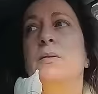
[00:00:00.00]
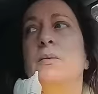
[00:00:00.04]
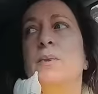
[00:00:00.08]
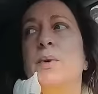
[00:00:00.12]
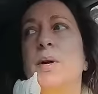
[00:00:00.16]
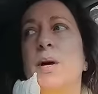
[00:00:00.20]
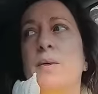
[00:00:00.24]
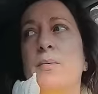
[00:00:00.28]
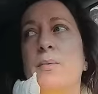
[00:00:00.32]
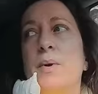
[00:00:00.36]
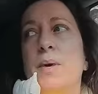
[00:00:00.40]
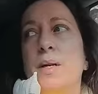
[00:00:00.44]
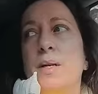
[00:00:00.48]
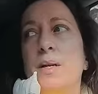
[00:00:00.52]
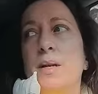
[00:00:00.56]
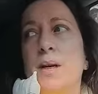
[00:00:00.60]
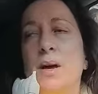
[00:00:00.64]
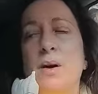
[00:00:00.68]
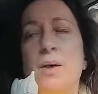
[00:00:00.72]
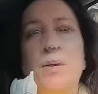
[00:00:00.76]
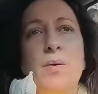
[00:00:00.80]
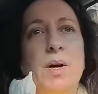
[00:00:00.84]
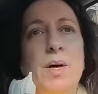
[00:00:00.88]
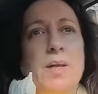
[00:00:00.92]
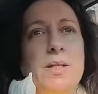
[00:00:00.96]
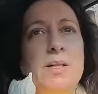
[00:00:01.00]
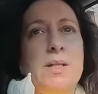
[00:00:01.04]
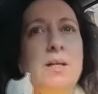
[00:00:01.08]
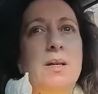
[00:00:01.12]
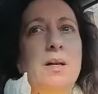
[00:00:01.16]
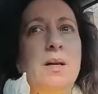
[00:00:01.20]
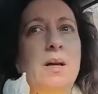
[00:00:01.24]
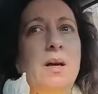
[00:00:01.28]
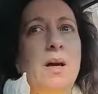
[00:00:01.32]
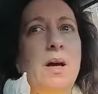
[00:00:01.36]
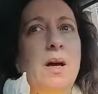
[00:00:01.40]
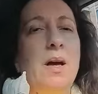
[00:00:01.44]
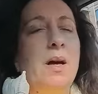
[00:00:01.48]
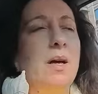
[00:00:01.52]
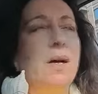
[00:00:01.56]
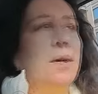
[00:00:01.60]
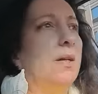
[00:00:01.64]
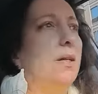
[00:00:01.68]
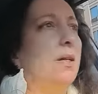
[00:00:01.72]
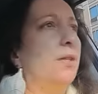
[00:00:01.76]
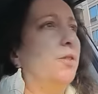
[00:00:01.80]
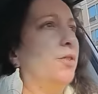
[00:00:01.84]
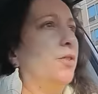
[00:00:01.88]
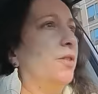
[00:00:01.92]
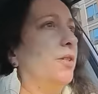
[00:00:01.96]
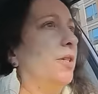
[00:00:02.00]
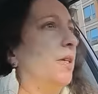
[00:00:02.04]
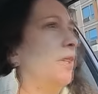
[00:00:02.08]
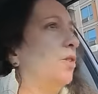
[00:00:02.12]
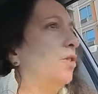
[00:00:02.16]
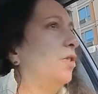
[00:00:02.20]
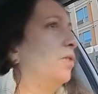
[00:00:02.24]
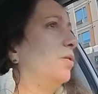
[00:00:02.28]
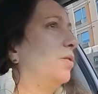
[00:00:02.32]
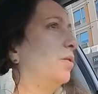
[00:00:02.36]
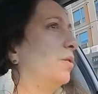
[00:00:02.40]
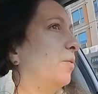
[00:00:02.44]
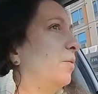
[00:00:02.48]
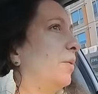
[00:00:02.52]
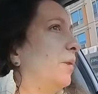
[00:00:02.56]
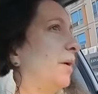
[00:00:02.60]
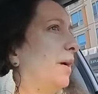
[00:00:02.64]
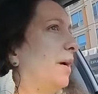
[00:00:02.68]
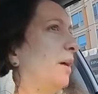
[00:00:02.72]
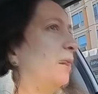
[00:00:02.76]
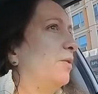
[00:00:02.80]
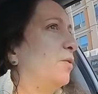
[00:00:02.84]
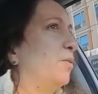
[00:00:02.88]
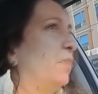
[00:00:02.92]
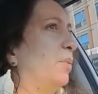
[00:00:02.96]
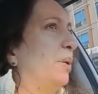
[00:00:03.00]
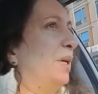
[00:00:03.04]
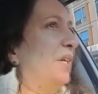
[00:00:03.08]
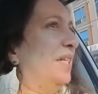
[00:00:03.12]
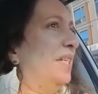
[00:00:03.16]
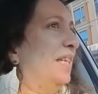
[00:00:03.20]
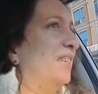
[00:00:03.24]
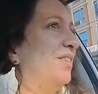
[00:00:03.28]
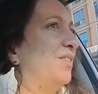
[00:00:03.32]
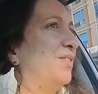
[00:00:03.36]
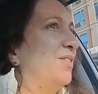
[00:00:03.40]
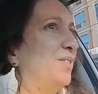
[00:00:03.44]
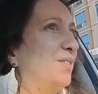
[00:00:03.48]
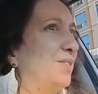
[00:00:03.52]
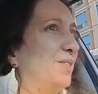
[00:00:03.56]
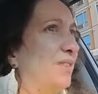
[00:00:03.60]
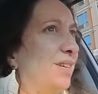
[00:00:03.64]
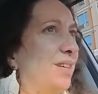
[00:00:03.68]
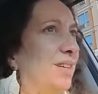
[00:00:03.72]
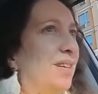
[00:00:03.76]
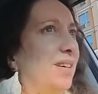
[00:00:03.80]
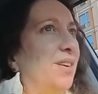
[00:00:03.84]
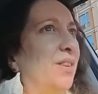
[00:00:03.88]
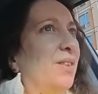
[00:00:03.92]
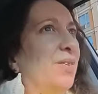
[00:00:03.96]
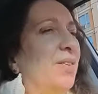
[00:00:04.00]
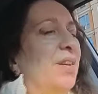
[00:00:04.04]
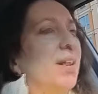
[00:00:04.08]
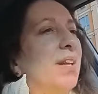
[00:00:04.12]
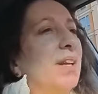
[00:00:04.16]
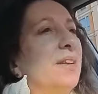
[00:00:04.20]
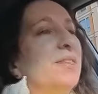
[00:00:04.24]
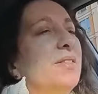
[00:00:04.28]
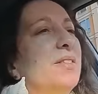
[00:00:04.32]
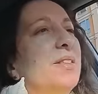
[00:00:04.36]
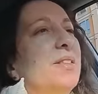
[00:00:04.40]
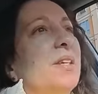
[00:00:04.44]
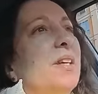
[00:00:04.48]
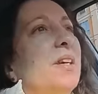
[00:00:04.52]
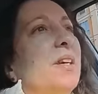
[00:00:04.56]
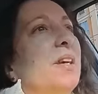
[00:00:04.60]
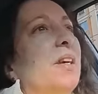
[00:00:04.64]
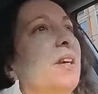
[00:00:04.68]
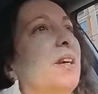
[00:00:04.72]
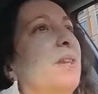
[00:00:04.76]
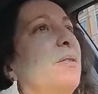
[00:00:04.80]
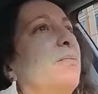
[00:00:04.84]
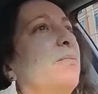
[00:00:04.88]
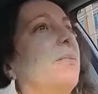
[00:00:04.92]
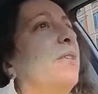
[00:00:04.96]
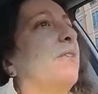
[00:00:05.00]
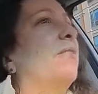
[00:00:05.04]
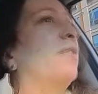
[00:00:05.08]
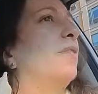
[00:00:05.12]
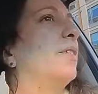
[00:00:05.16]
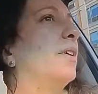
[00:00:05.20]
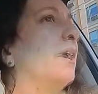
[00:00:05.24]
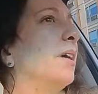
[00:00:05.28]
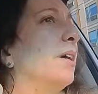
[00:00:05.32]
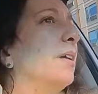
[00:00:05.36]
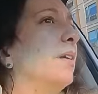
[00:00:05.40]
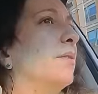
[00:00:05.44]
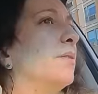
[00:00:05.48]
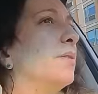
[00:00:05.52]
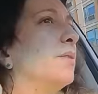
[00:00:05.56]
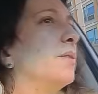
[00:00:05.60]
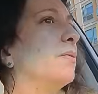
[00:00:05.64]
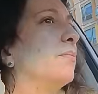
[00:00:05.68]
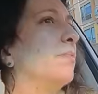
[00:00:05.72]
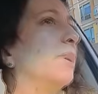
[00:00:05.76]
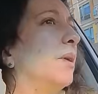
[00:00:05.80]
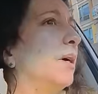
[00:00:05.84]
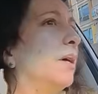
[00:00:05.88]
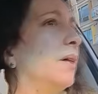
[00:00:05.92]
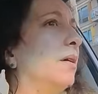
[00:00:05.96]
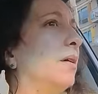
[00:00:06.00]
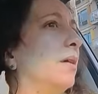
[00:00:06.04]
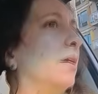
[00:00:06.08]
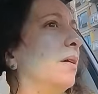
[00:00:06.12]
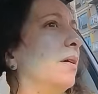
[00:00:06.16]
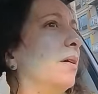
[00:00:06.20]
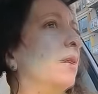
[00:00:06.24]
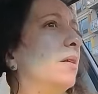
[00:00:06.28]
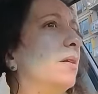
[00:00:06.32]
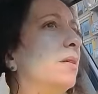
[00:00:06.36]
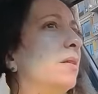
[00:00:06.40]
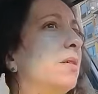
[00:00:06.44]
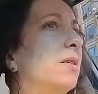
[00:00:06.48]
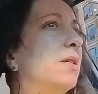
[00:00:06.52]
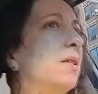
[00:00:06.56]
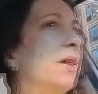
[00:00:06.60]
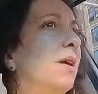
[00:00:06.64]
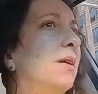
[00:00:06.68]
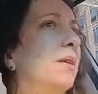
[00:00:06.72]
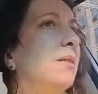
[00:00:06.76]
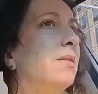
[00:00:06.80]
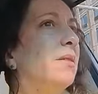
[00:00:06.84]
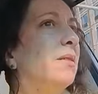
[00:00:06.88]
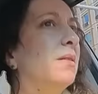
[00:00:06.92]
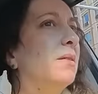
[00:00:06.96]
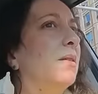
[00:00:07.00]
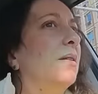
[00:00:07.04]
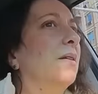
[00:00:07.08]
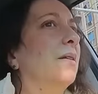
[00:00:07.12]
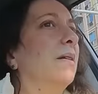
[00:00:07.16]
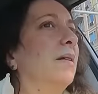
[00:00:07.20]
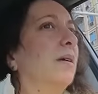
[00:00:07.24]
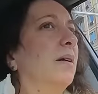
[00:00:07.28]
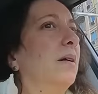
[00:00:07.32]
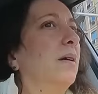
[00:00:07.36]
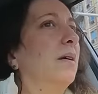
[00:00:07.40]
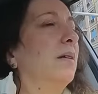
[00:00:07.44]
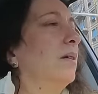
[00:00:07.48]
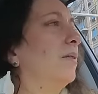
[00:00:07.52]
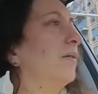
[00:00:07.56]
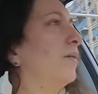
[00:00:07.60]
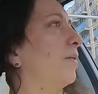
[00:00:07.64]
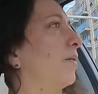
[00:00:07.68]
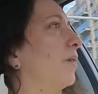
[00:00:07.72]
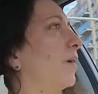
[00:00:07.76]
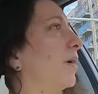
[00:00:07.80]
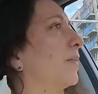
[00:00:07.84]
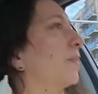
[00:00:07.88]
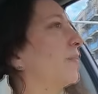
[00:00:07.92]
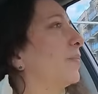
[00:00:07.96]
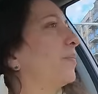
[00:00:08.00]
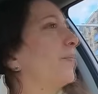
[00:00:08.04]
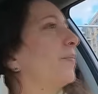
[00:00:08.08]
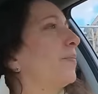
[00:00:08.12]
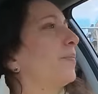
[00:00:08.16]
We are right now at an intersection, so I have to pay attention so I can go left before I lose my chance. There you are.